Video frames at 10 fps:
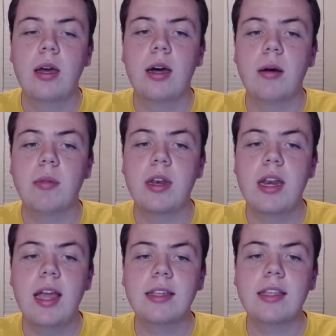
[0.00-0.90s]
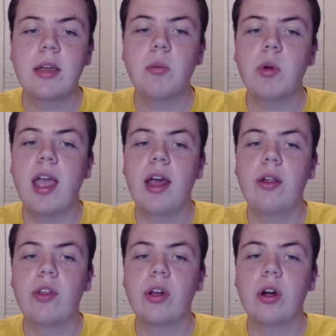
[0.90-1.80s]
Um, the next game we had
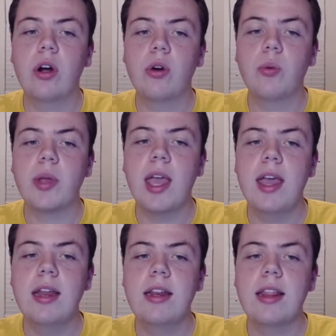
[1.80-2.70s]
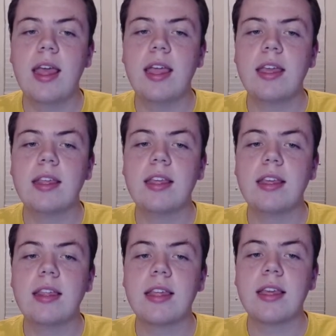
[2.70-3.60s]
on the card, we head to the
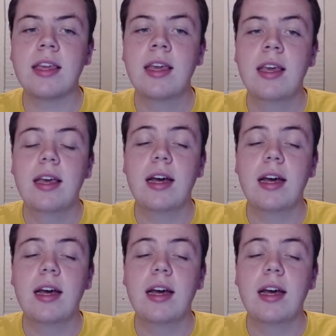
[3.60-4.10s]
ACC.